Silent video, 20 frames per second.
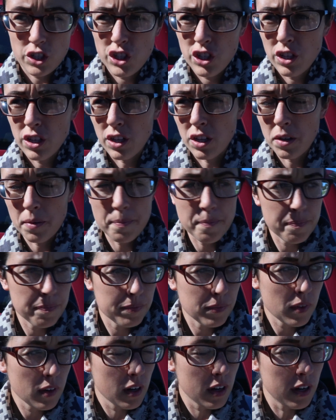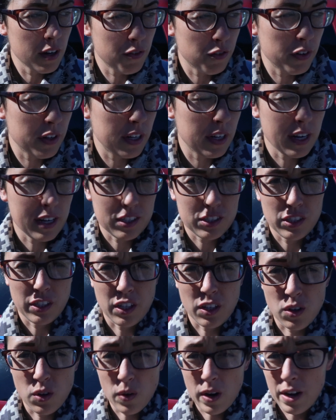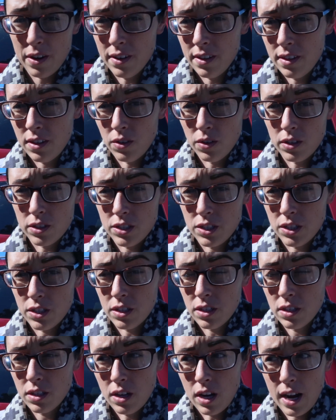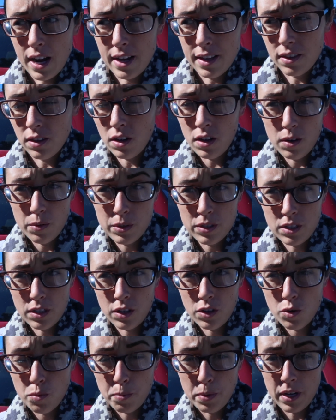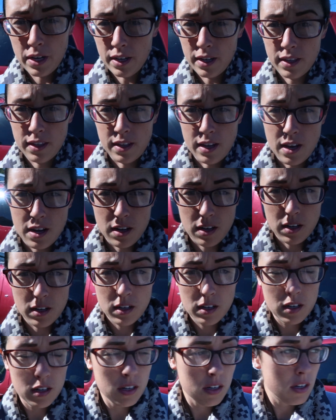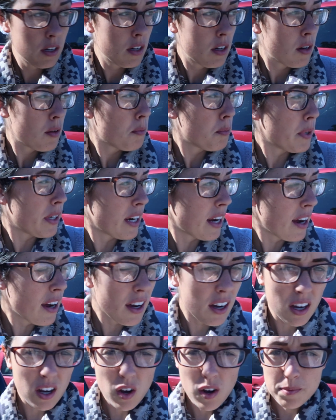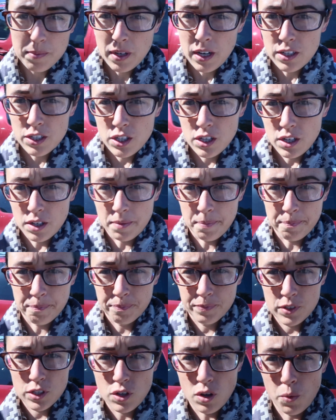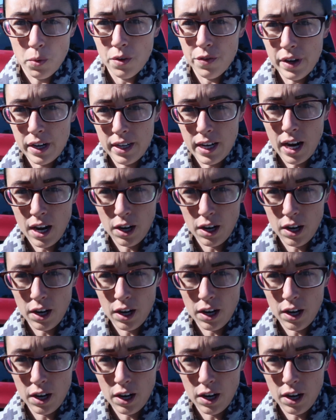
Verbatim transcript: Sure if we can actually go out in the orchard. I thought it was a U-pick thing, but now I'm not sure. So we'll find